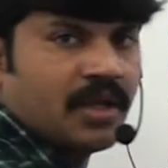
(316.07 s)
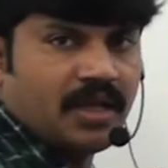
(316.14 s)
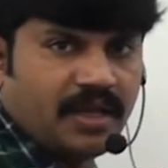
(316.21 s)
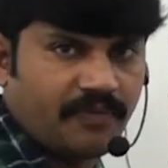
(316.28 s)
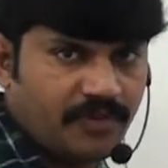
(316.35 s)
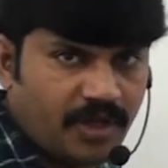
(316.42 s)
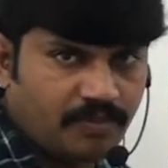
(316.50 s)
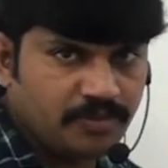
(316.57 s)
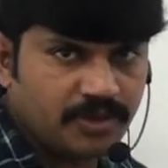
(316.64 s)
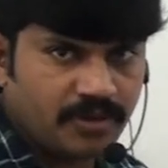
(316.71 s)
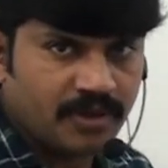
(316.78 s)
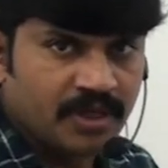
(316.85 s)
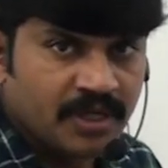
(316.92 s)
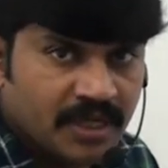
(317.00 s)
Have you
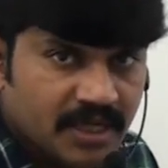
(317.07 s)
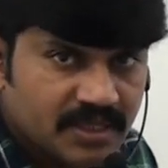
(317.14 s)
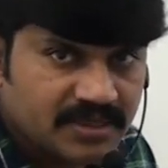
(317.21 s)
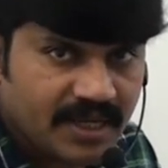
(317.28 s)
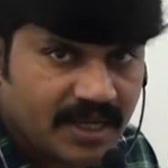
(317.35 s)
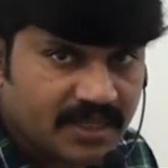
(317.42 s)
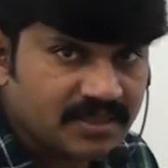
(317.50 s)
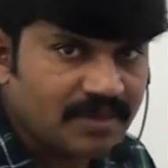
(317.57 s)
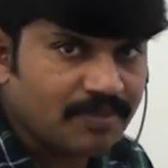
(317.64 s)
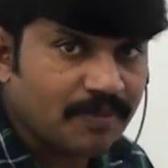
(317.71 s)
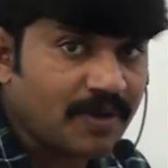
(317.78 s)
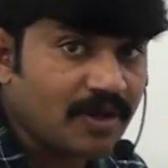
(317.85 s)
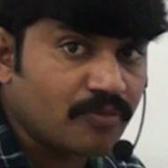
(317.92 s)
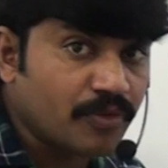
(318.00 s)
observed? Inside except
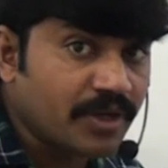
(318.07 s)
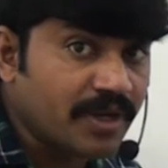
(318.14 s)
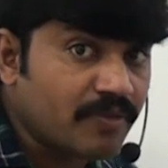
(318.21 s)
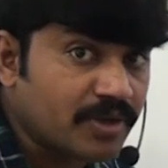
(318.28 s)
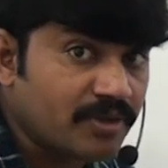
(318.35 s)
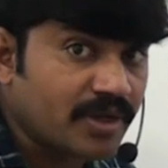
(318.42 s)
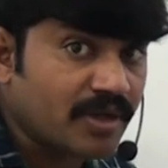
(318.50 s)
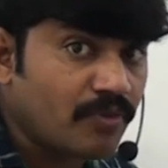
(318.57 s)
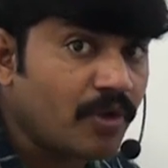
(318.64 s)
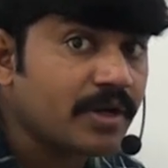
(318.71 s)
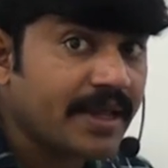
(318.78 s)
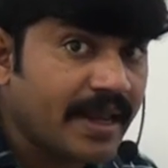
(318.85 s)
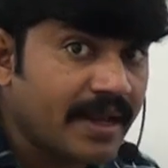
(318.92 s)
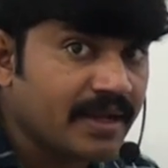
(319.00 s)
block, we require to take
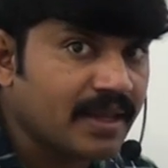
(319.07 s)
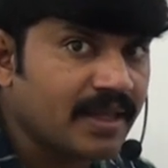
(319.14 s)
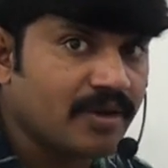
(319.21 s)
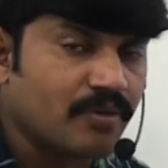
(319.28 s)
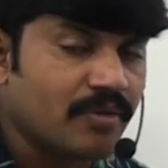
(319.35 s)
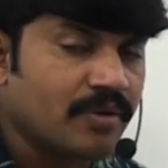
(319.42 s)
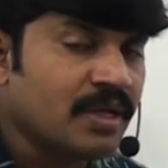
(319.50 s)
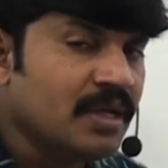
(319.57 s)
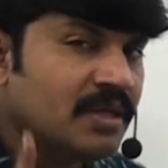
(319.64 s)
what? Handling code.